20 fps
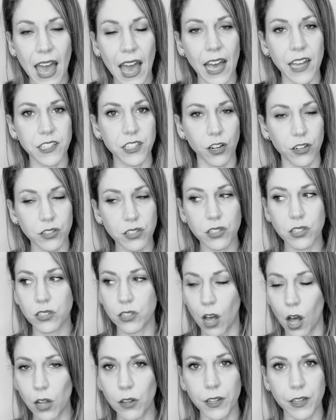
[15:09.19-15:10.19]
as our
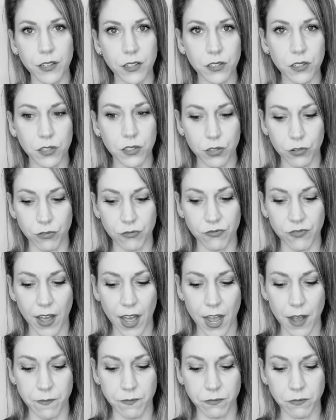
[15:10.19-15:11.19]
solid sort of
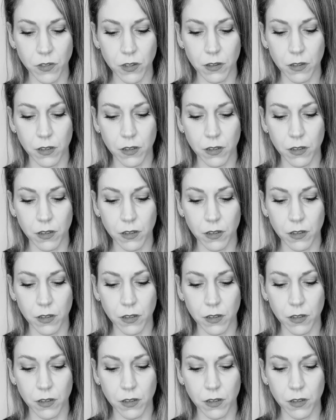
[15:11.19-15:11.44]
um,